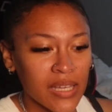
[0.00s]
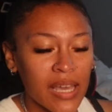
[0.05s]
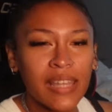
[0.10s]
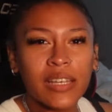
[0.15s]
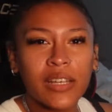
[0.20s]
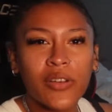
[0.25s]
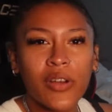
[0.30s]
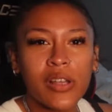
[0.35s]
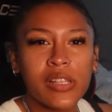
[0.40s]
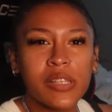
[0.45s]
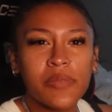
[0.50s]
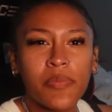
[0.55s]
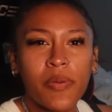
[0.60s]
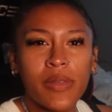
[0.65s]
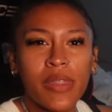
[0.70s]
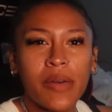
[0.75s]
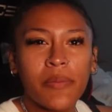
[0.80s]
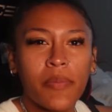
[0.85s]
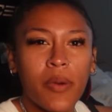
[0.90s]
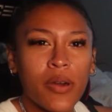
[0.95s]
and the crazy
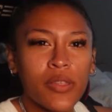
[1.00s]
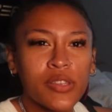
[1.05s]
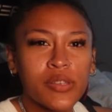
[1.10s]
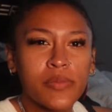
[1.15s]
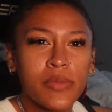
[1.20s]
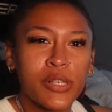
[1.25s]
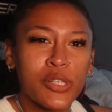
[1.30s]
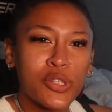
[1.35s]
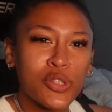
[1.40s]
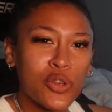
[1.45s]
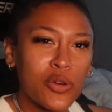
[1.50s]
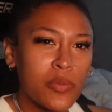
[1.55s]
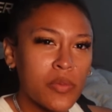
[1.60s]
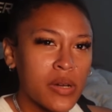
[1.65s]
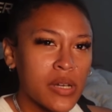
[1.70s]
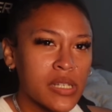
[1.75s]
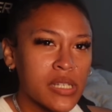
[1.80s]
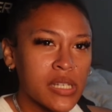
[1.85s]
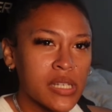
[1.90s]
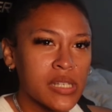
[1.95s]
part that bothers me so
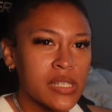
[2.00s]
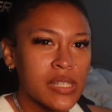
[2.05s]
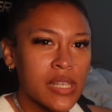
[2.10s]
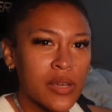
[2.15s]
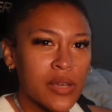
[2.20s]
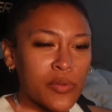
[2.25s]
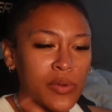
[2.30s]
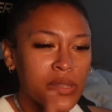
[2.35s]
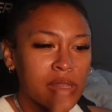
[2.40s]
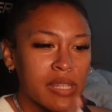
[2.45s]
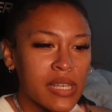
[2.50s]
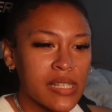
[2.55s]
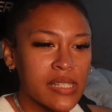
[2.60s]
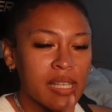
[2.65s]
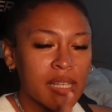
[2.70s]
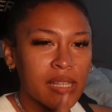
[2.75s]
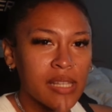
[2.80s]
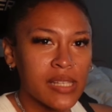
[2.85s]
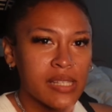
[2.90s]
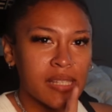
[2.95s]
much is like when things
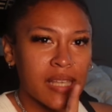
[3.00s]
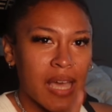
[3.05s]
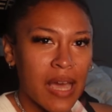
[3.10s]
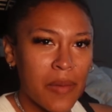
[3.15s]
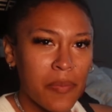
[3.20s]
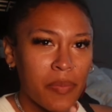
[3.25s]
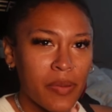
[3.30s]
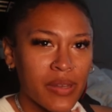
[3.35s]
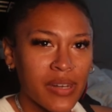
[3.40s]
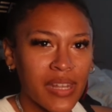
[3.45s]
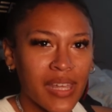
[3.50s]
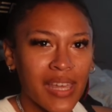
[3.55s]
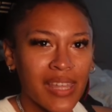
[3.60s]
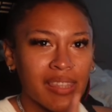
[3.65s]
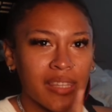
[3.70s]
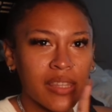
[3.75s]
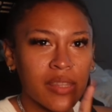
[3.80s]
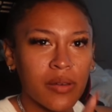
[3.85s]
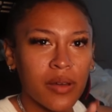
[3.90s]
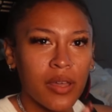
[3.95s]
like this happen
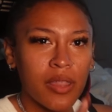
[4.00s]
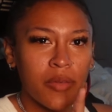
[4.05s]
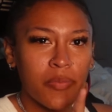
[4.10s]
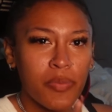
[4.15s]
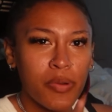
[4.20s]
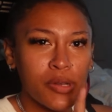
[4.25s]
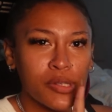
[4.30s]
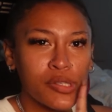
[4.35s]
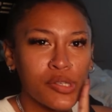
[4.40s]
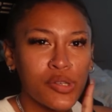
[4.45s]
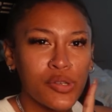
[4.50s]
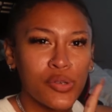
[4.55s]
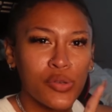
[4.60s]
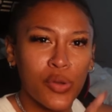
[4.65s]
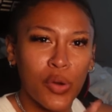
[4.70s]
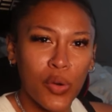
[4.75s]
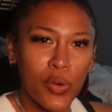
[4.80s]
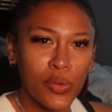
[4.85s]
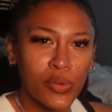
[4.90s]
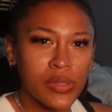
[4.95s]
and then the other person
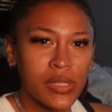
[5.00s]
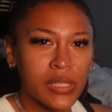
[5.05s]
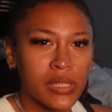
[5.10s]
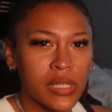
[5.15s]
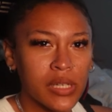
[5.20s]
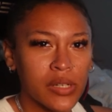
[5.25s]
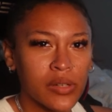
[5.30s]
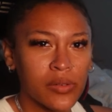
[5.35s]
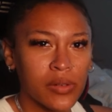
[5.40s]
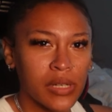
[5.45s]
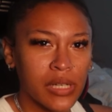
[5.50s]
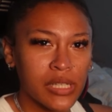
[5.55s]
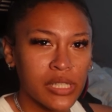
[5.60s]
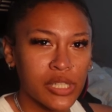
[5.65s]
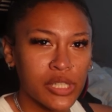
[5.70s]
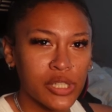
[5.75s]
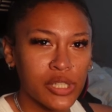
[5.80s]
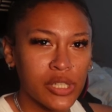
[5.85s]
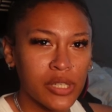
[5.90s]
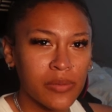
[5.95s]
knows that they're in a
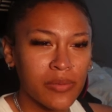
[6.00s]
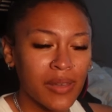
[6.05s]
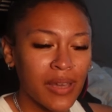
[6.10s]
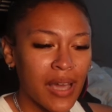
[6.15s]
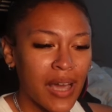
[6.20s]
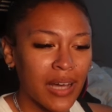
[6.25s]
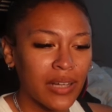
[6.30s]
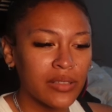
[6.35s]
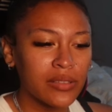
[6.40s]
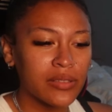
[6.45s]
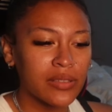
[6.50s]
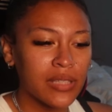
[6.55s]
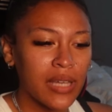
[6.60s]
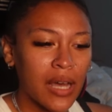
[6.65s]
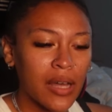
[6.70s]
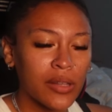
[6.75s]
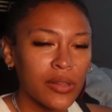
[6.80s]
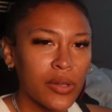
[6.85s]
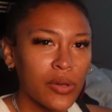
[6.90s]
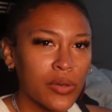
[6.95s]
relationship like how
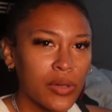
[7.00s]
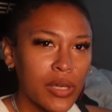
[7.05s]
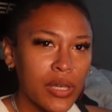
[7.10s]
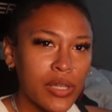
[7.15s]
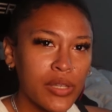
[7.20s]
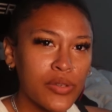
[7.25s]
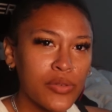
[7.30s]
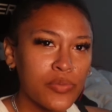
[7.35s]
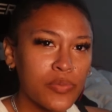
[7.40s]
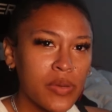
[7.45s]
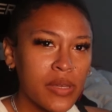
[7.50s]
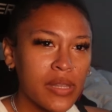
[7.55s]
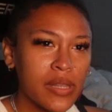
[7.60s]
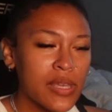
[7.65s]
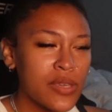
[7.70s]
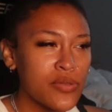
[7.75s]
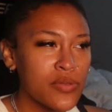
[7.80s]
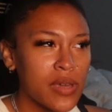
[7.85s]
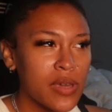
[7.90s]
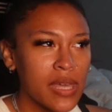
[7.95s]
down low can you be
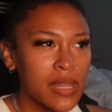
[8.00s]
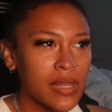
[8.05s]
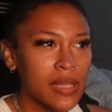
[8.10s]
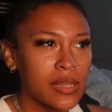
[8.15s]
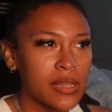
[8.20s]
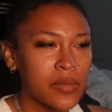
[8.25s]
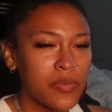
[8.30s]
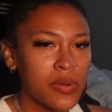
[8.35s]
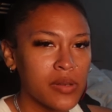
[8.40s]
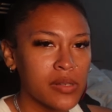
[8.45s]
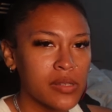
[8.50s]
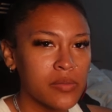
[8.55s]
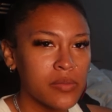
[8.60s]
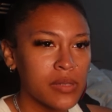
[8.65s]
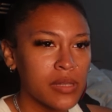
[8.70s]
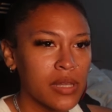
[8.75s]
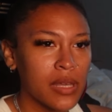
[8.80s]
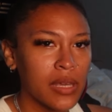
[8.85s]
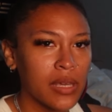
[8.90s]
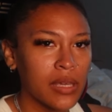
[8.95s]
like you can't let the person
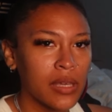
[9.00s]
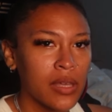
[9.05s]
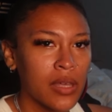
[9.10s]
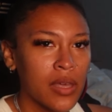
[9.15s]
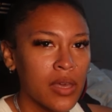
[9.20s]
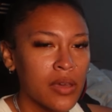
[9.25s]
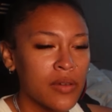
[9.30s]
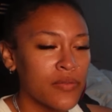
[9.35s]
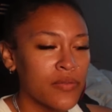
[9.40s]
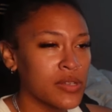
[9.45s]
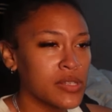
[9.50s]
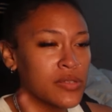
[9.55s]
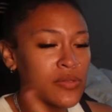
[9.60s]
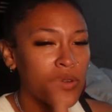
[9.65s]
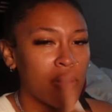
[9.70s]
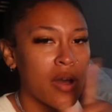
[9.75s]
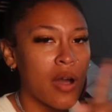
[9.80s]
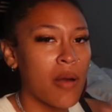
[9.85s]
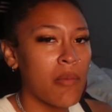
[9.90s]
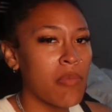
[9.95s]
be like first of
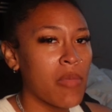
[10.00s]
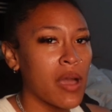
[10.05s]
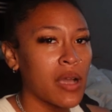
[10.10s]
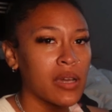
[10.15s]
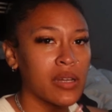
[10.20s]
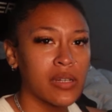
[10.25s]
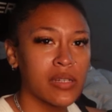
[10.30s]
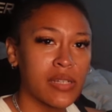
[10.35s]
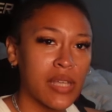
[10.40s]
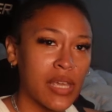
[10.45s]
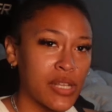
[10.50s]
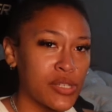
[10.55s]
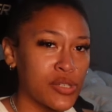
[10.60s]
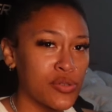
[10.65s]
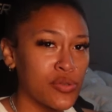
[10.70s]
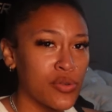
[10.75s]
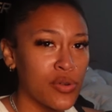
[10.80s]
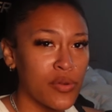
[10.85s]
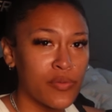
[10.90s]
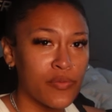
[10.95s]
all i'm not gonna date
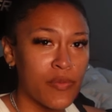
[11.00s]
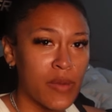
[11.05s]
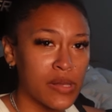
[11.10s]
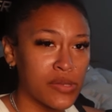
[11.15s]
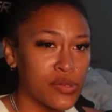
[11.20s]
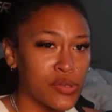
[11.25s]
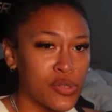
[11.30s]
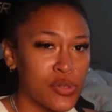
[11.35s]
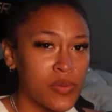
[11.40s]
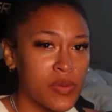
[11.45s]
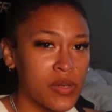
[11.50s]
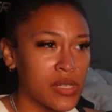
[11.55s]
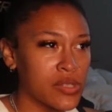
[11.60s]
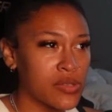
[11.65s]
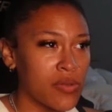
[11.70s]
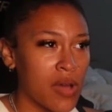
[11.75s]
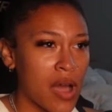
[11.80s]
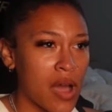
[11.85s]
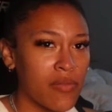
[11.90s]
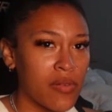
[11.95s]
you or mess with you
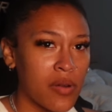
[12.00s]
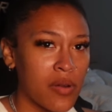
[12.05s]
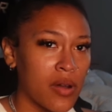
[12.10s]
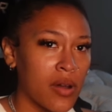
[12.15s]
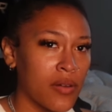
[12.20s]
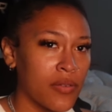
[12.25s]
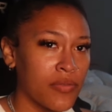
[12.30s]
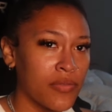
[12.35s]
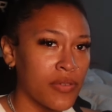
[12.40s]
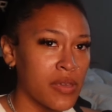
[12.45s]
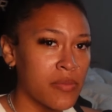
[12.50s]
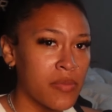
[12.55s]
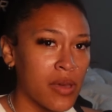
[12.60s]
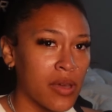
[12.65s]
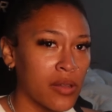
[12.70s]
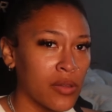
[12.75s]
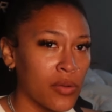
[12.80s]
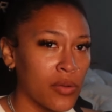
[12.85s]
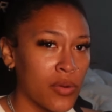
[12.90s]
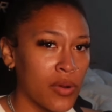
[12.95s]
because you have a, a
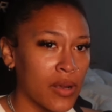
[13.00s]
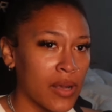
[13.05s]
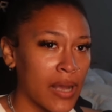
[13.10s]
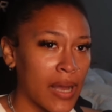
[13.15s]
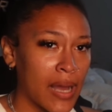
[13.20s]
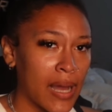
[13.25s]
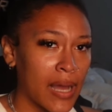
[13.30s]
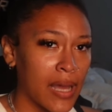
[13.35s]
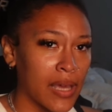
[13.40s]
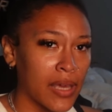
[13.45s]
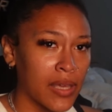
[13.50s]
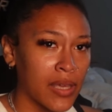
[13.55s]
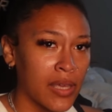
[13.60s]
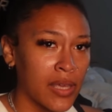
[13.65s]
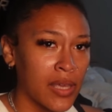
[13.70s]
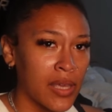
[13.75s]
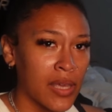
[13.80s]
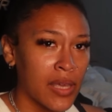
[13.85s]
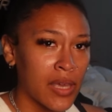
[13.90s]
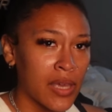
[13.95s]
female or a guy
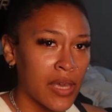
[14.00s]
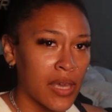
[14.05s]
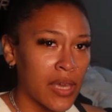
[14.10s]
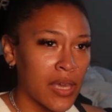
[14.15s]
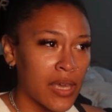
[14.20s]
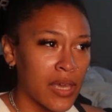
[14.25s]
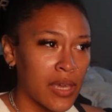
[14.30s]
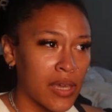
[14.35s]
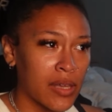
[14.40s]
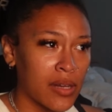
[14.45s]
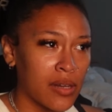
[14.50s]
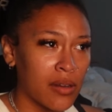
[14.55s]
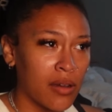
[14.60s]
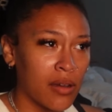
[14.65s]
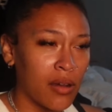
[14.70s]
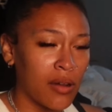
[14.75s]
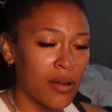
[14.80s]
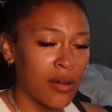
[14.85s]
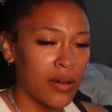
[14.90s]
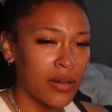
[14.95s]
and
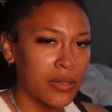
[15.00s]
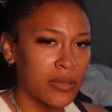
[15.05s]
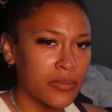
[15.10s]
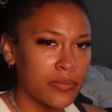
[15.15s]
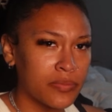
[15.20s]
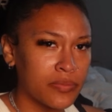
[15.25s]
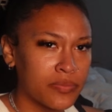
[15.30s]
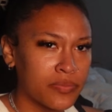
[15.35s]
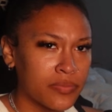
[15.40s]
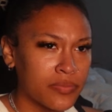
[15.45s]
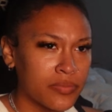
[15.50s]
um